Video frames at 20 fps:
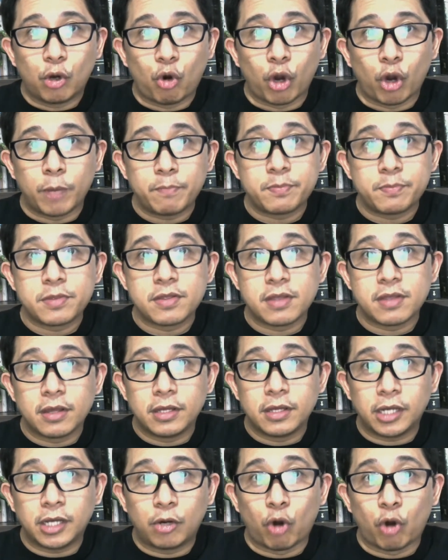
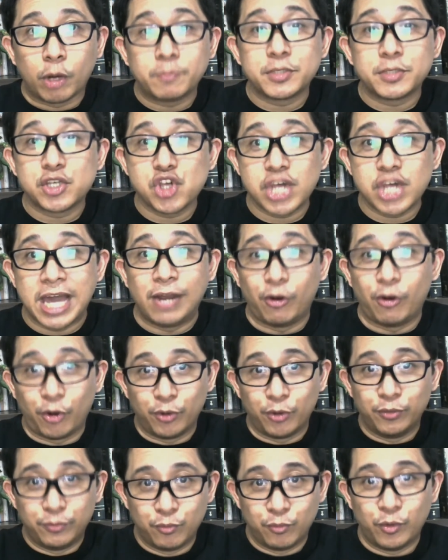corpse shell,
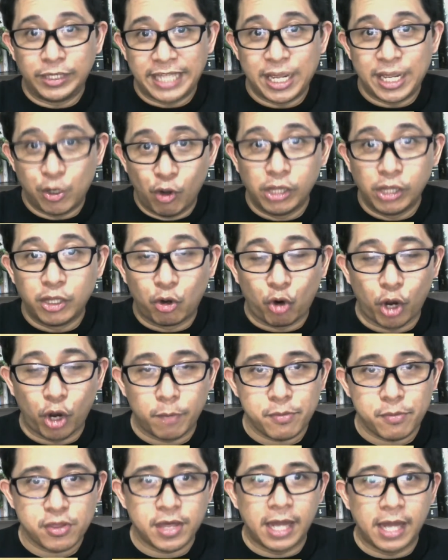or what I call the
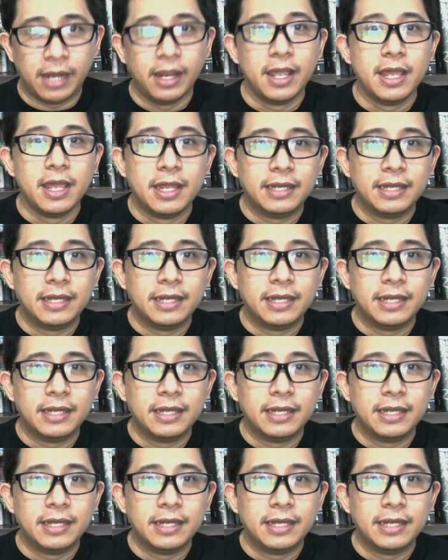corpse shell,